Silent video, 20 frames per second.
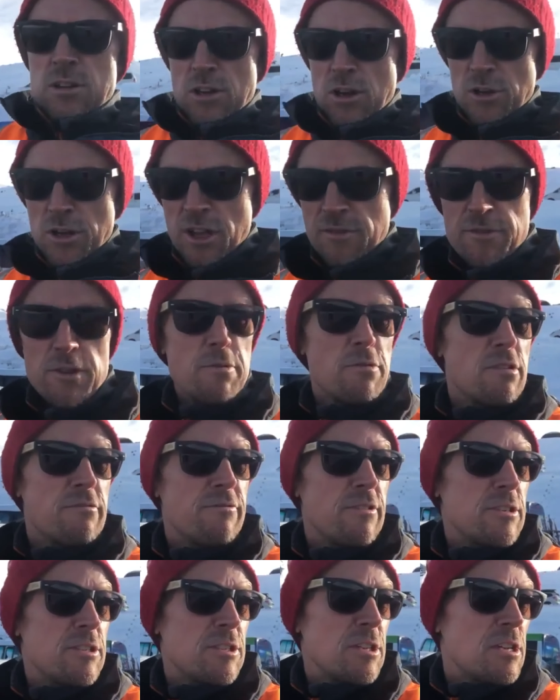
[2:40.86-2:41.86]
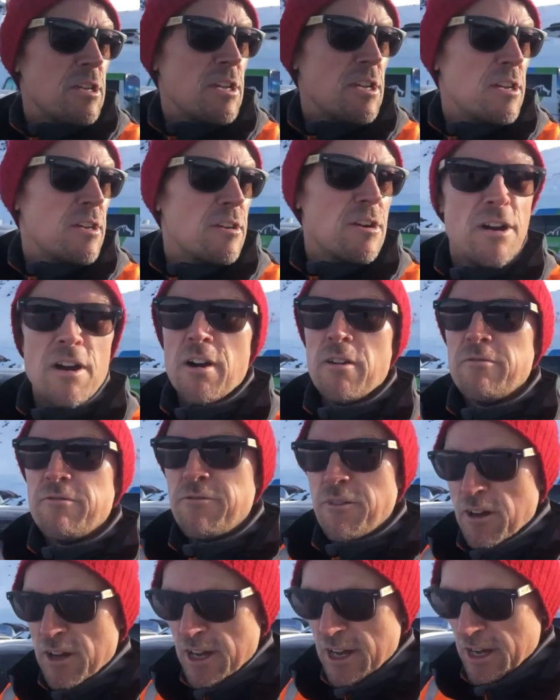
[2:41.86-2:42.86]
I'll give you a vista here
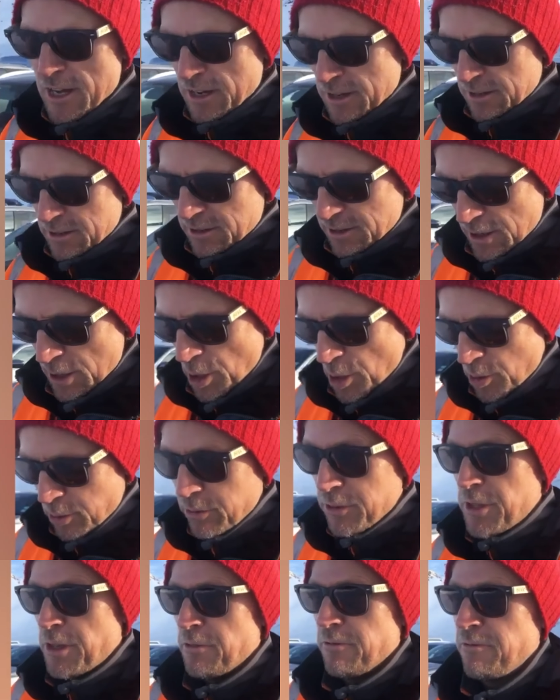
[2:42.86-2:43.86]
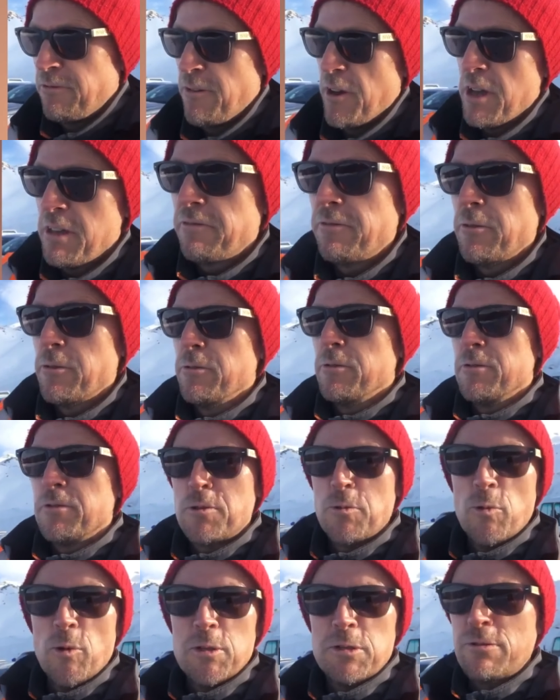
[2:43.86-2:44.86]
of Old Faithful
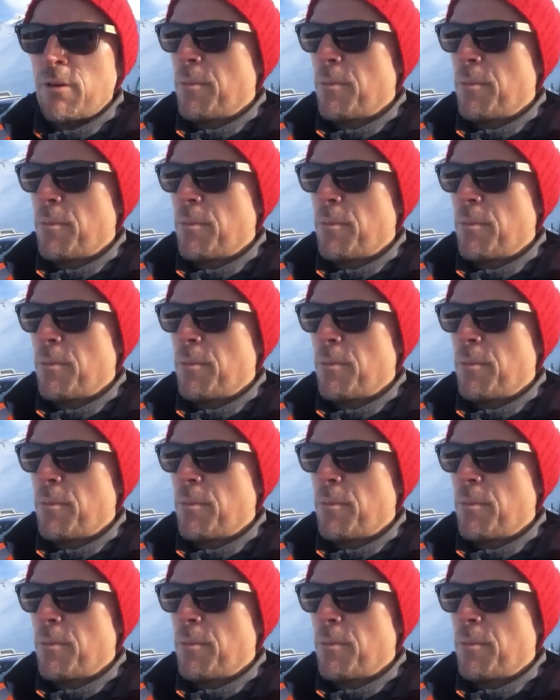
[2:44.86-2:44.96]
towards